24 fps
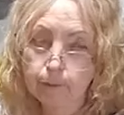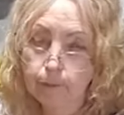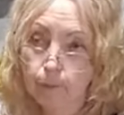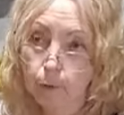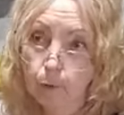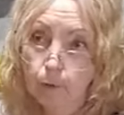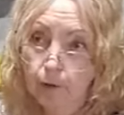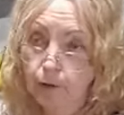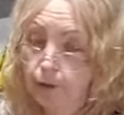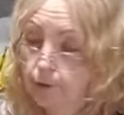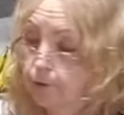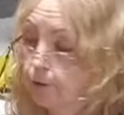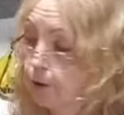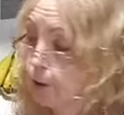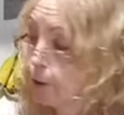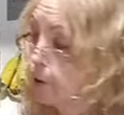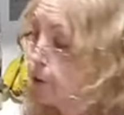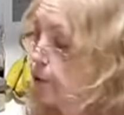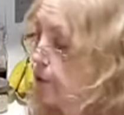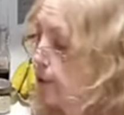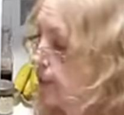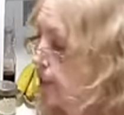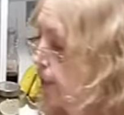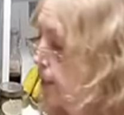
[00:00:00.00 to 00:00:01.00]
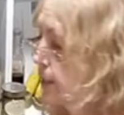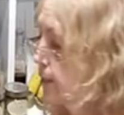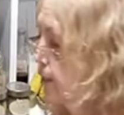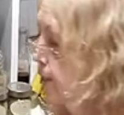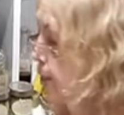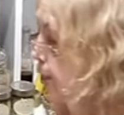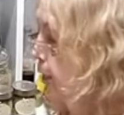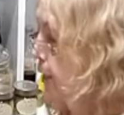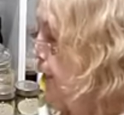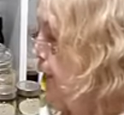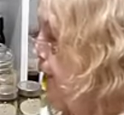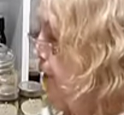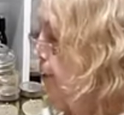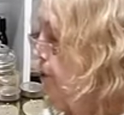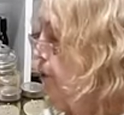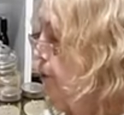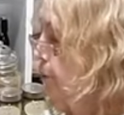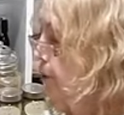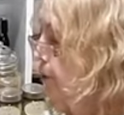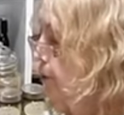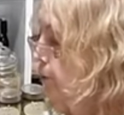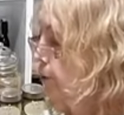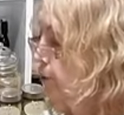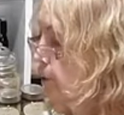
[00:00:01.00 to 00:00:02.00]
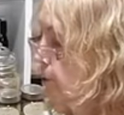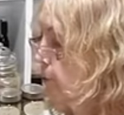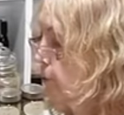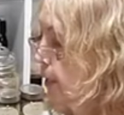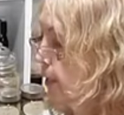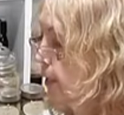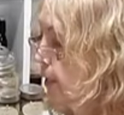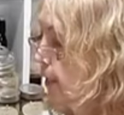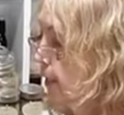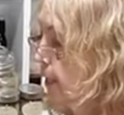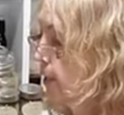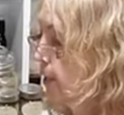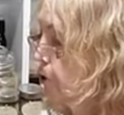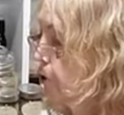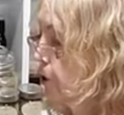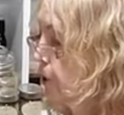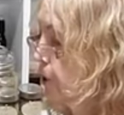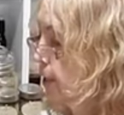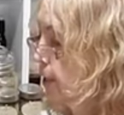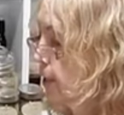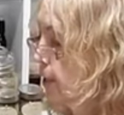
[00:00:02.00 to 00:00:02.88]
well, they've used it to reverse radiation